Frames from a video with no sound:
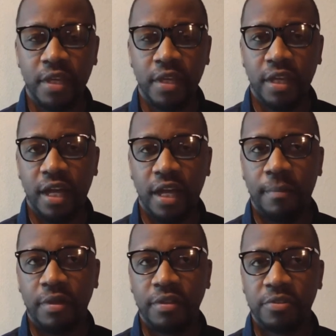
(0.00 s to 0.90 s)
Uh, but
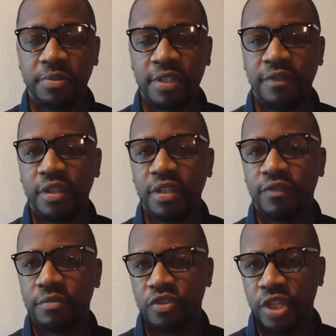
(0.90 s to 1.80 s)
specifically from the
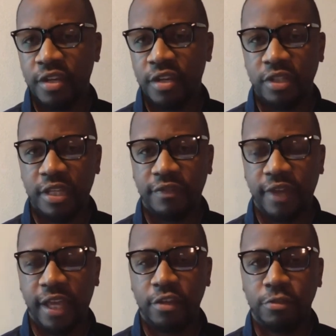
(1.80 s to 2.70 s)
Shannon O'Keefe
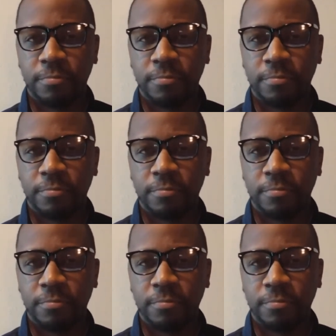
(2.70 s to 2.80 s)
angle,